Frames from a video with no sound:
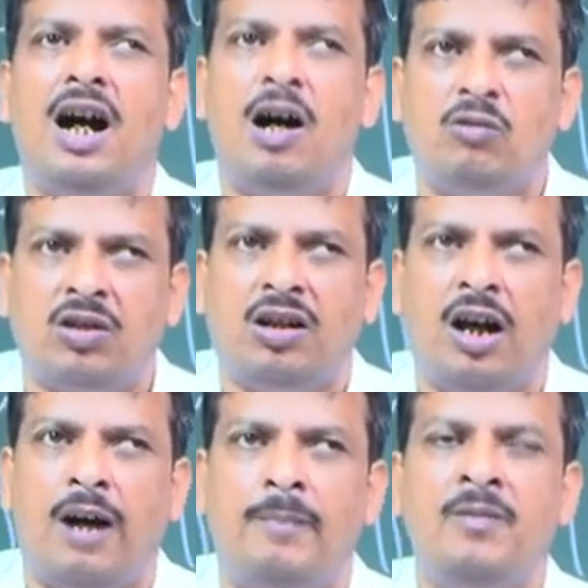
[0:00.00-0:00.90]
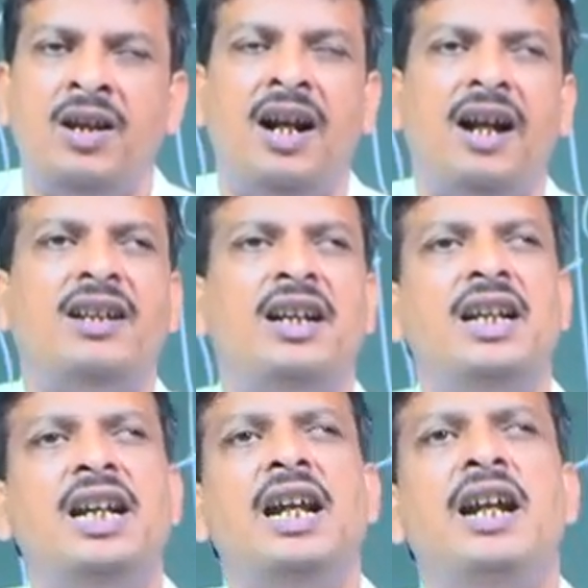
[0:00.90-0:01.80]
outcome at the
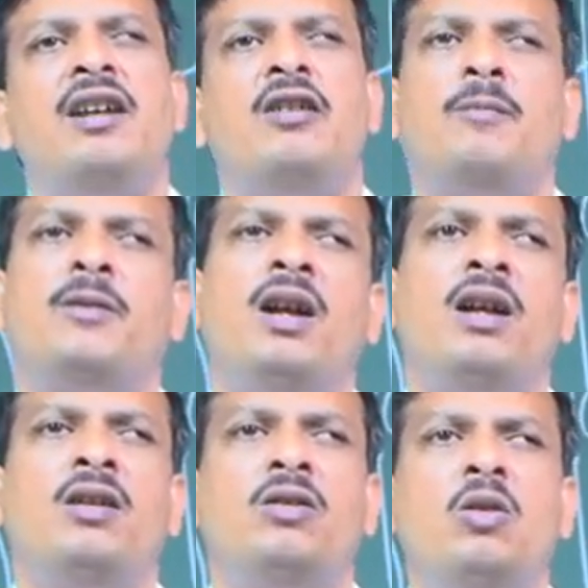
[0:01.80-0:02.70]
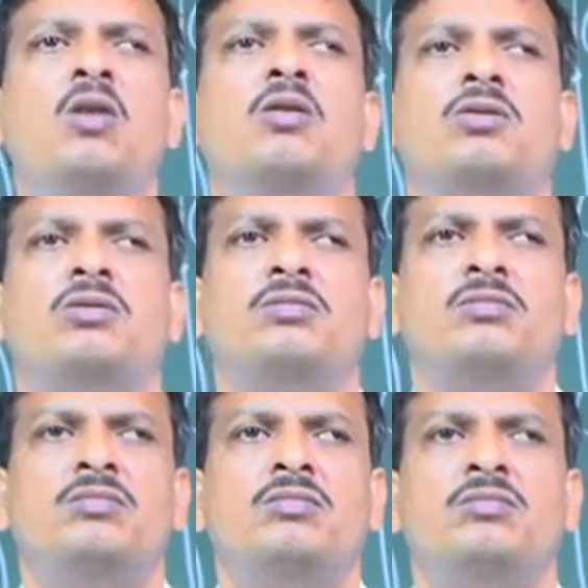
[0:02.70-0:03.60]
end of the course.
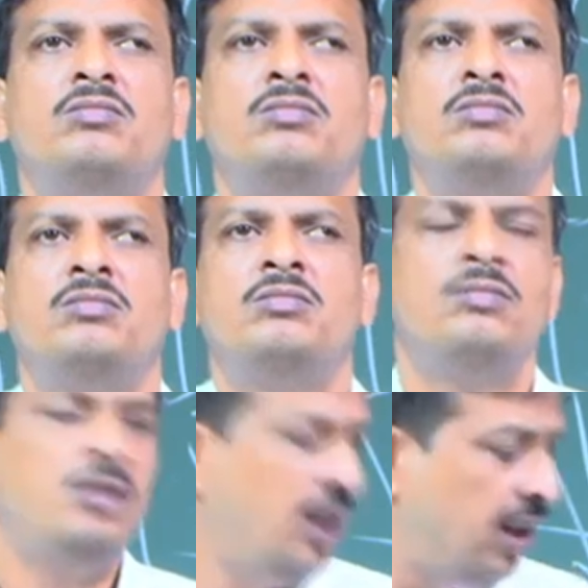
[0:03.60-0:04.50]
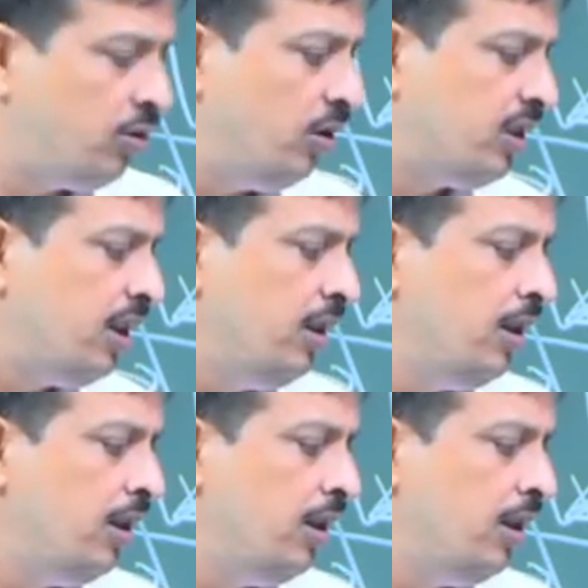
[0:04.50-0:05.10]
Next question,